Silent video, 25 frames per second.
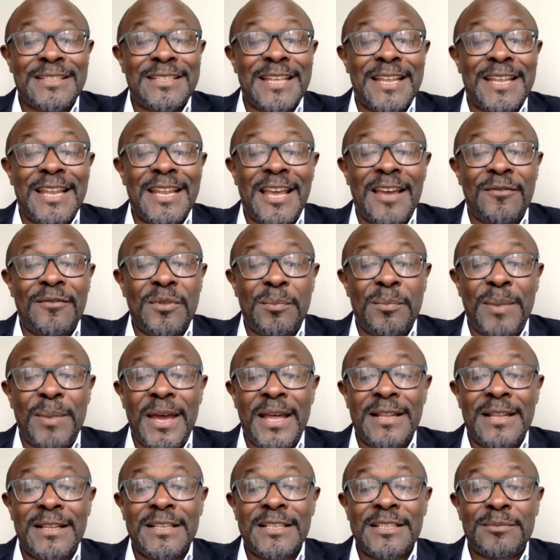then have the
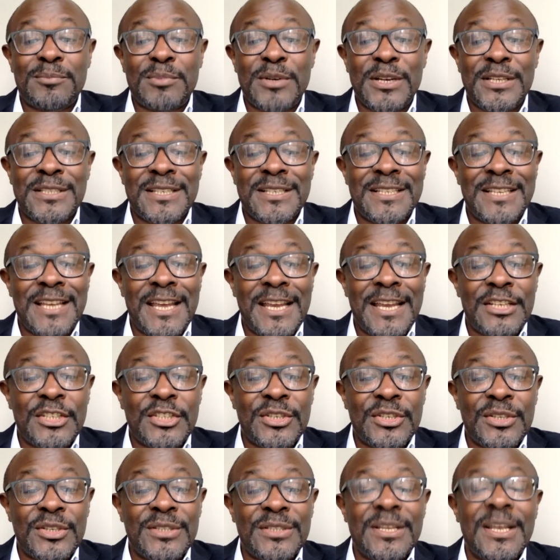panelists'
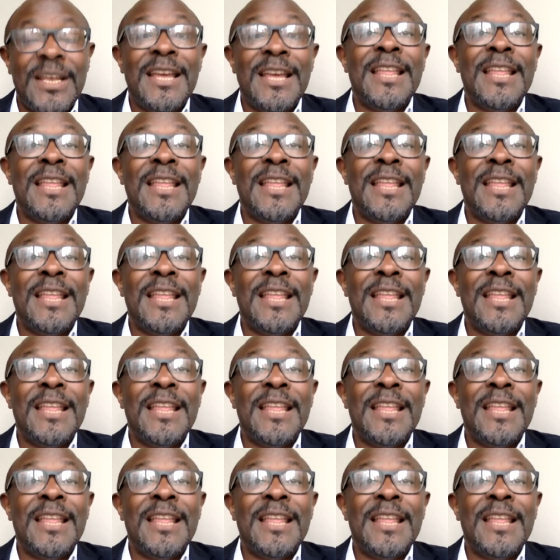presentations.